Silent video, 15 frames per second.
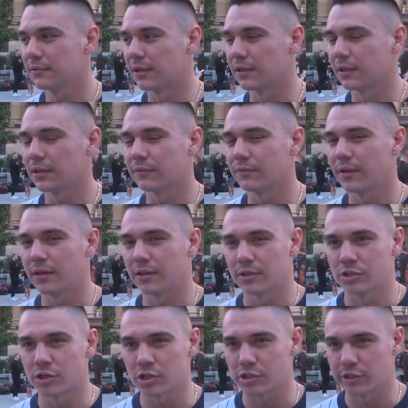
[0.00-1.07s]
think if Anthony
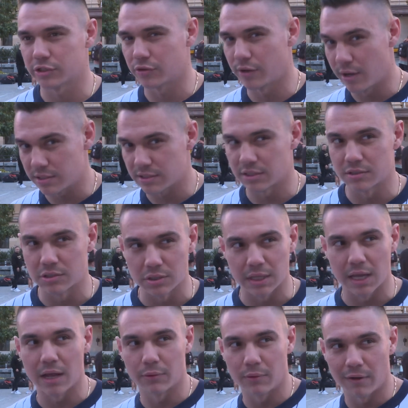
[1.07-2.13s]
Joshua tries to do
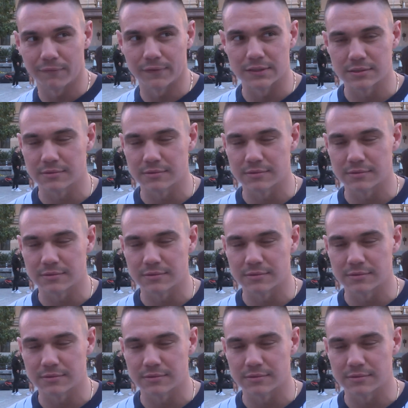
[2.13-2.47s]
that rough